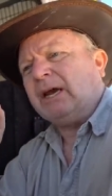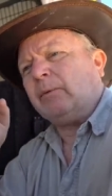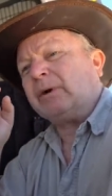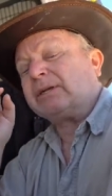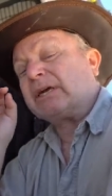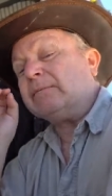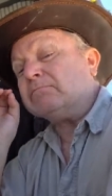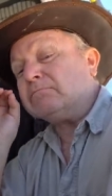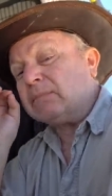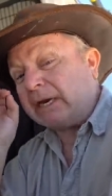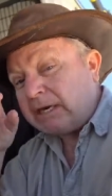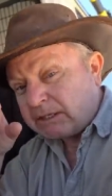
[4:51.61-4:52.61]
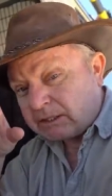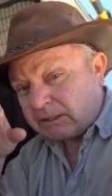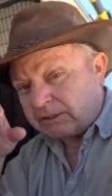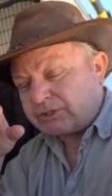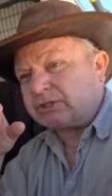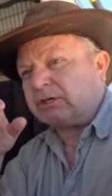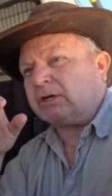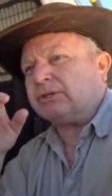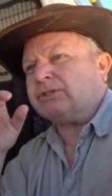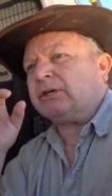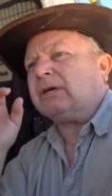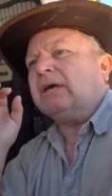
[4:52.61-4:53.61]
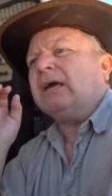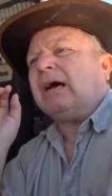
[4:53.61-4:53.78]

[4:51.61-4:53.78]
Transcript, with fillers: And when I say maintenance charger,